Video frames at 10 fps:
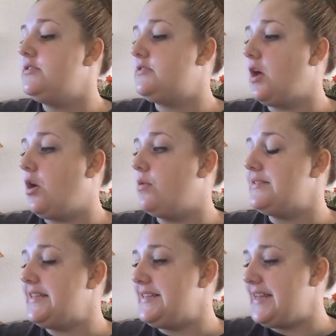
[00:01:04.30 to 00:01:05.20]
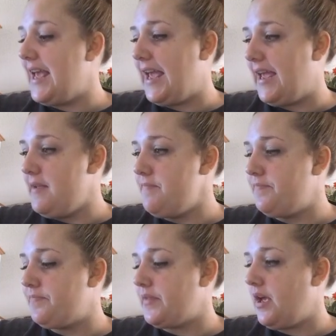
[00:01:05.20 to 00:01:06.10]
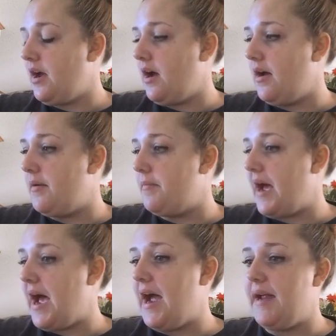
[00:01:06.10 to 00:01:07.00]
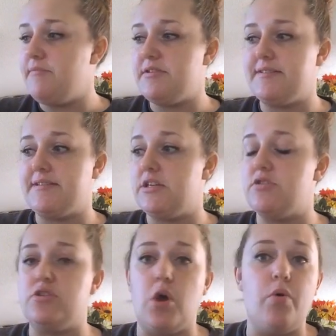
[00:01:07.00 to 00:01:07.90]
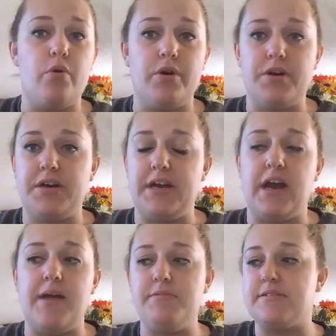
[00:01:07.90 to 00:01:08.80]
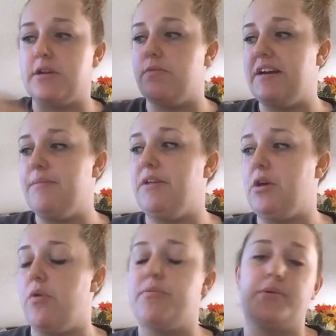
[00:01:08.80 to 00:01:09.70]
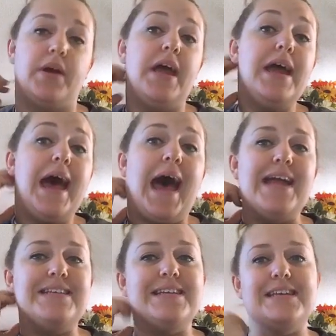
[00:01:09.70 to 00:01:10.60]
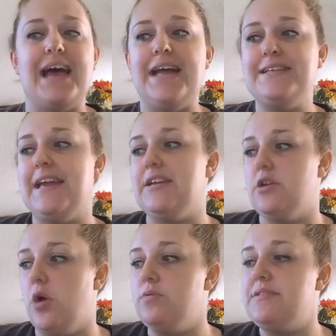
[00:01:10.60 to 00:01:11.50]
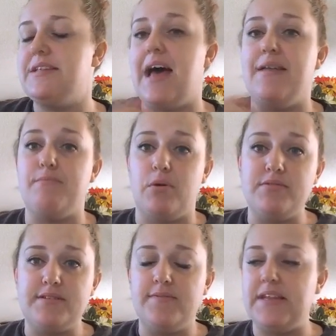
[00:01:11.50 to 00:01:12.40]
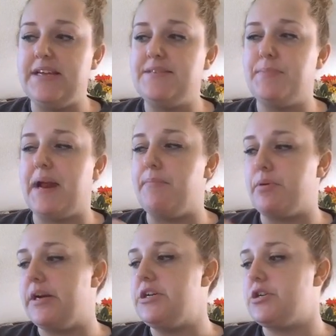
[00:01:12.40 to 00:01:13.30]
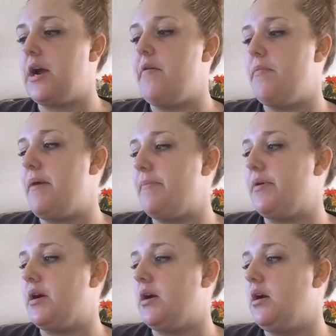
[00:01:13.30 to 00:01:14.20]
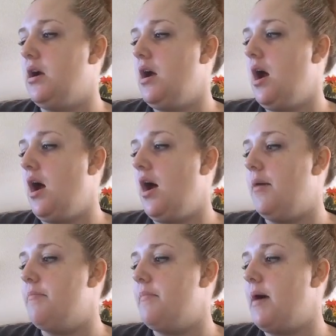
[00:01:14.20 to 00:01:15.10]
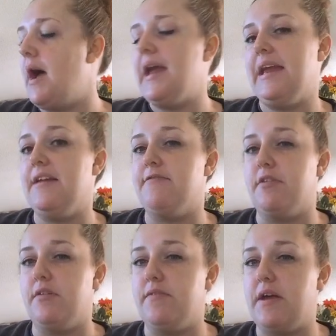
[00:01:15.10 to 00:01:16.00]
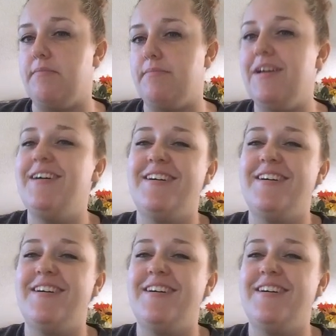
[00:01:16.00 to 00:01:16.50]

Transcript: So today, there's no order here. I'm just going to randomly go through it. I did not take notes on most of these, but I'm pretty sure I remember a handful of them.